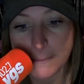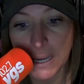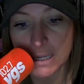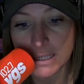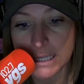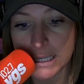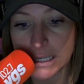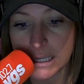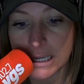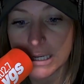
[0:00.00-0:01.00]
But
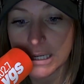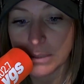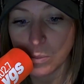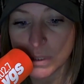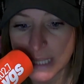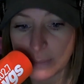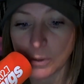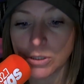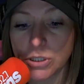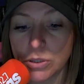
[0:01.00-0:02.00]
he was
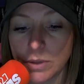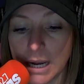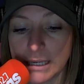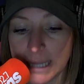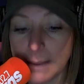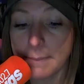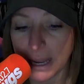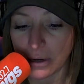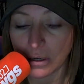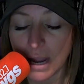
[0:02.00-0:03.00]
able to kind of get
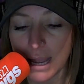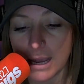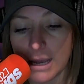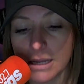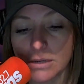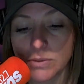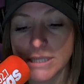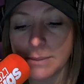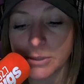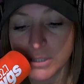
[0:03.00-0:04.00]
better and
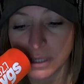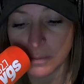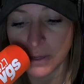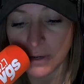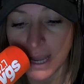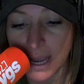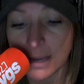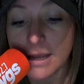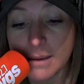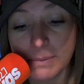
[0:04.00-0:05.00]
was able to
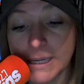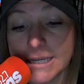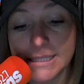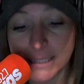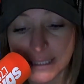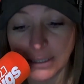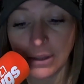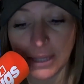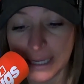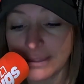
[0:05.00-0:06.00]
communicate, but he's
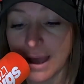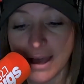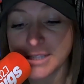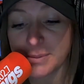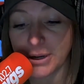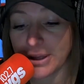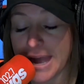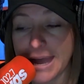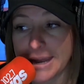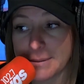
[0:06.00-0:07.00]
still in the hospital.
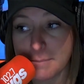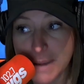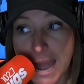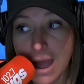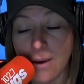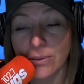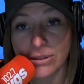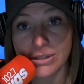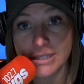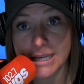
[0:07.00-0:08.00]
And now
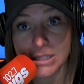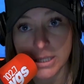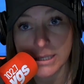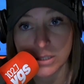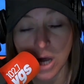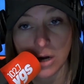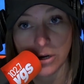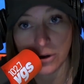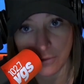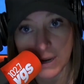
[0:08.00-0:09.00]
there's his
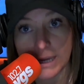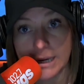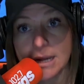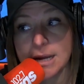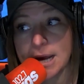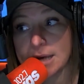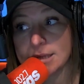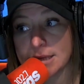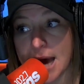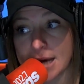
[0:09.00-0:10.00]
daughter, Corinne,
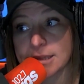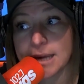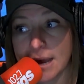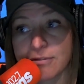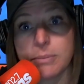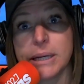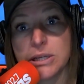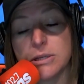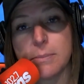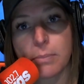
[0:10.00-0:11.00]
is asking
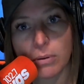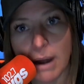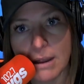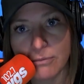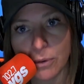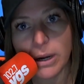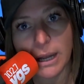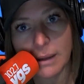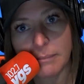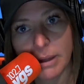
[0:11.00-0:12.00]
everybody to pray for him.